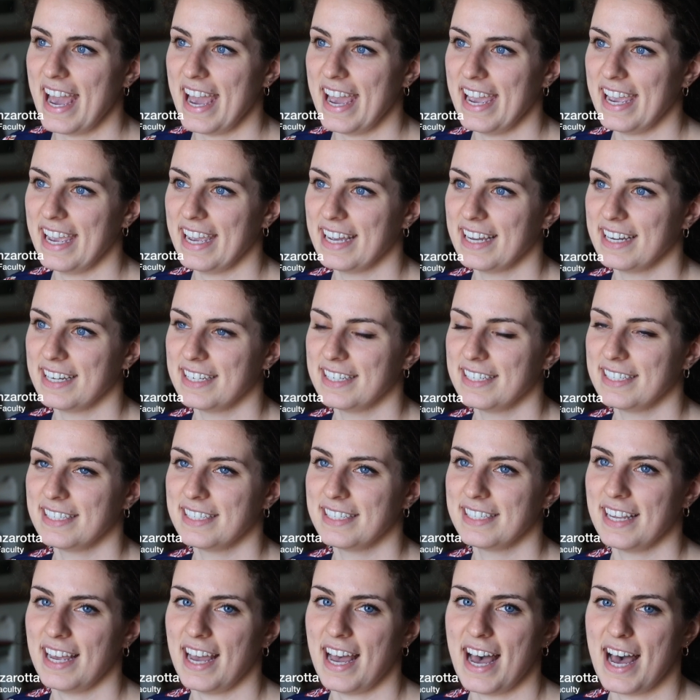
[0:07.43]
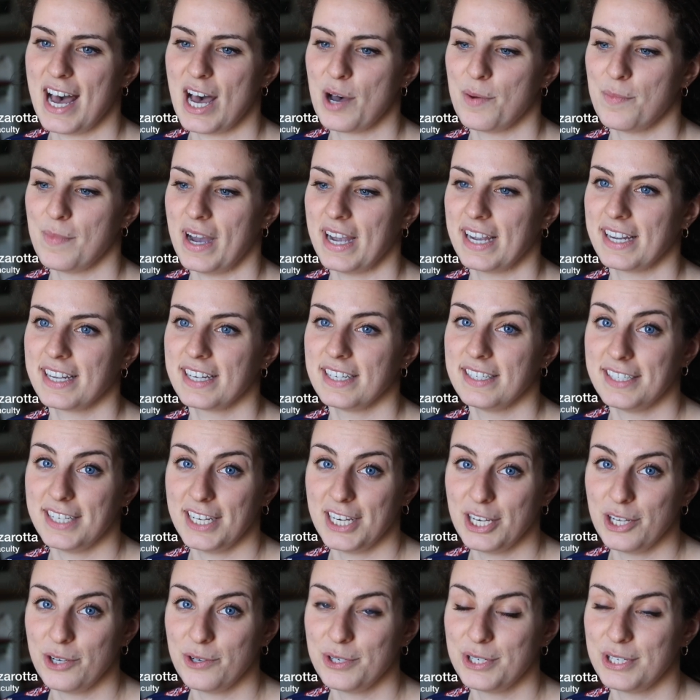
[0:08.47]
And um, I
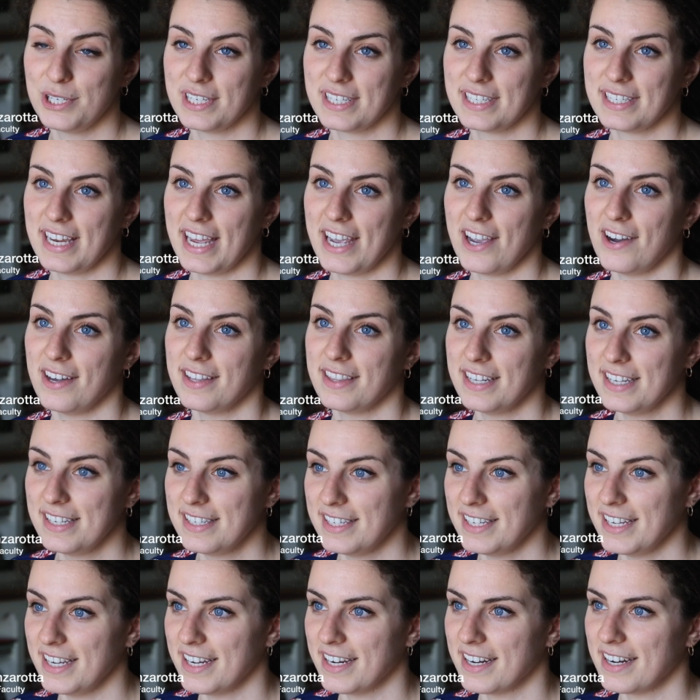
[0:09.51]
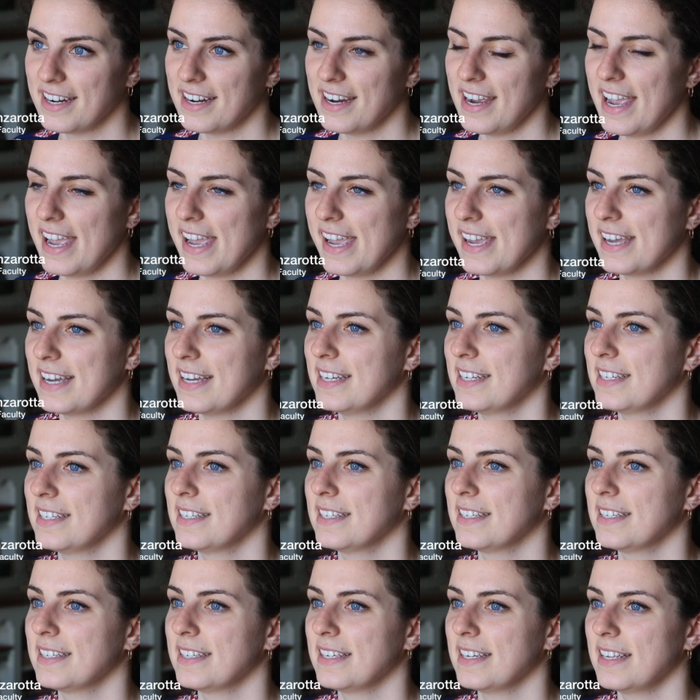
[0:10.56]
continued to stay on this year,
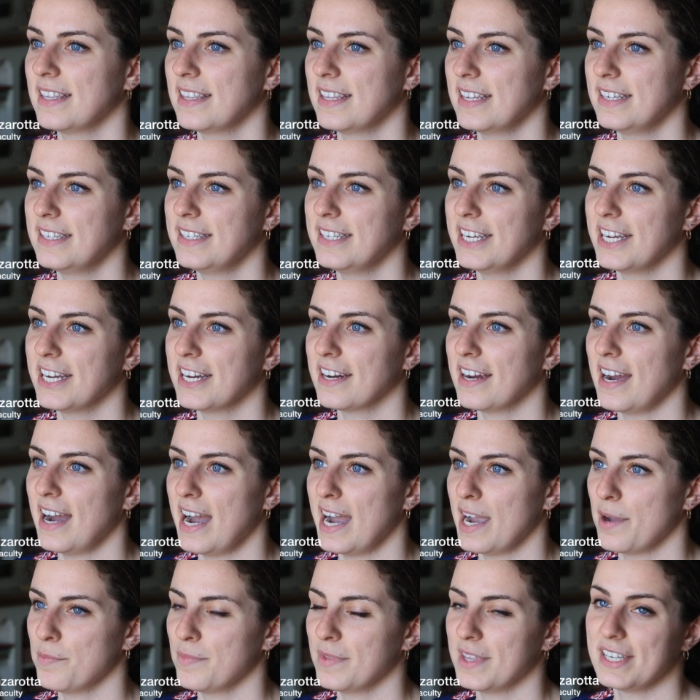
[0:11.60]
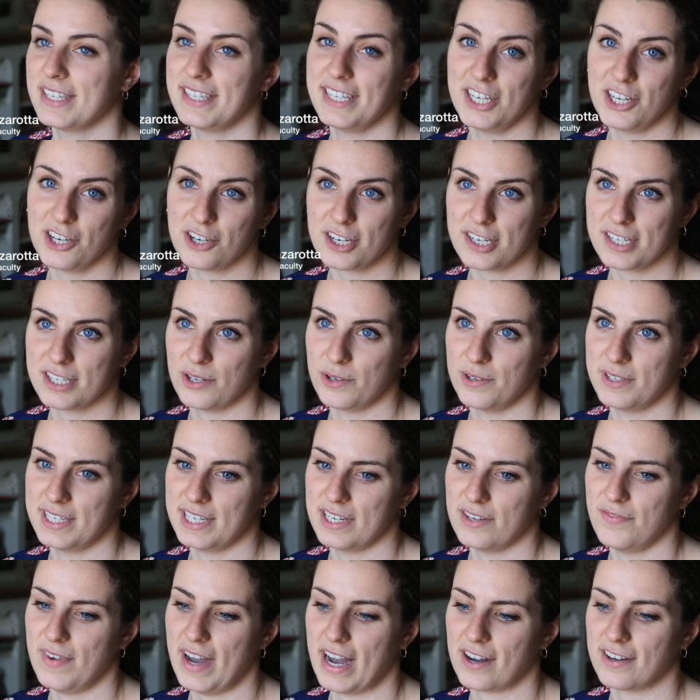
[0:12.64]
and this year I'm the senior
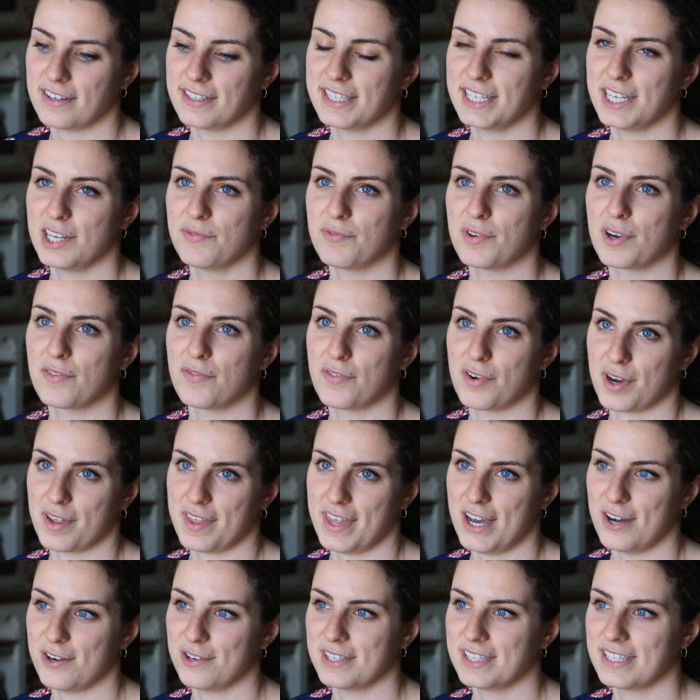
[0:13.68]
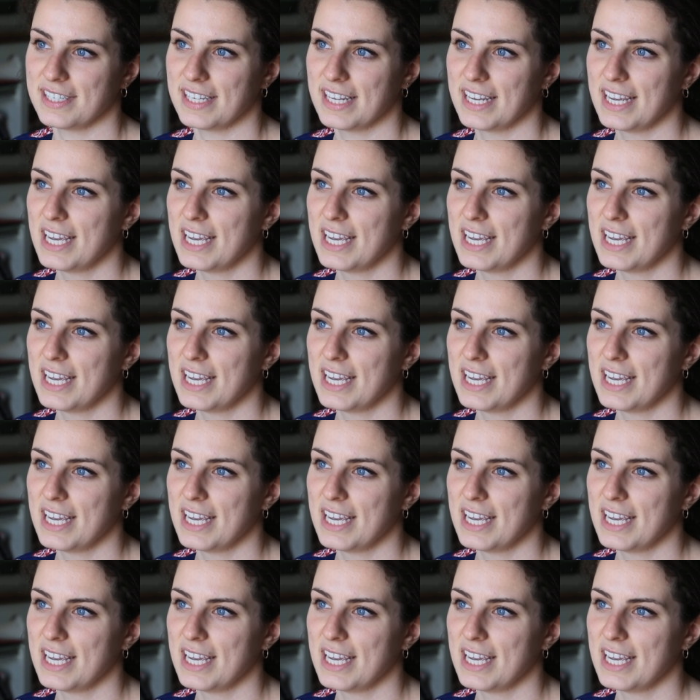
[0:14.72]
associate faculty for Firth House.